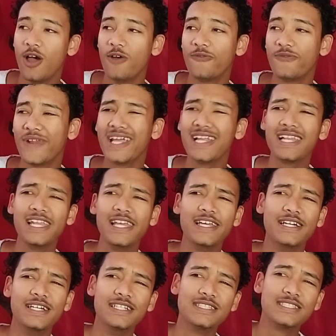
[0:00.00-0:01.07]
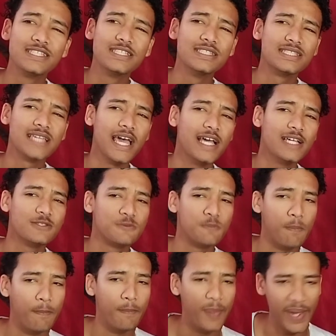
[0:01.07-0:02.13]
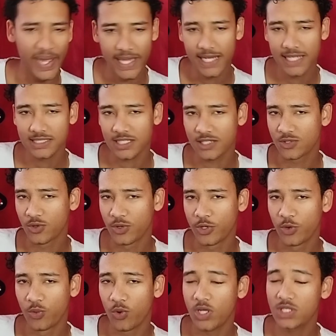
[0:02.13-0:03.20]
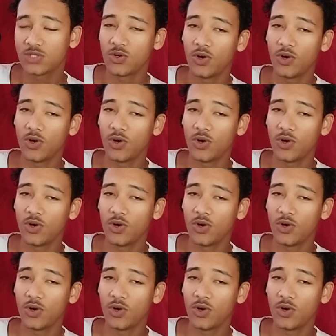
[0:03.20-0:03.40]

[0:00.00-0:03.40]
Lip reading: frankly isn't as bad as I thought it was.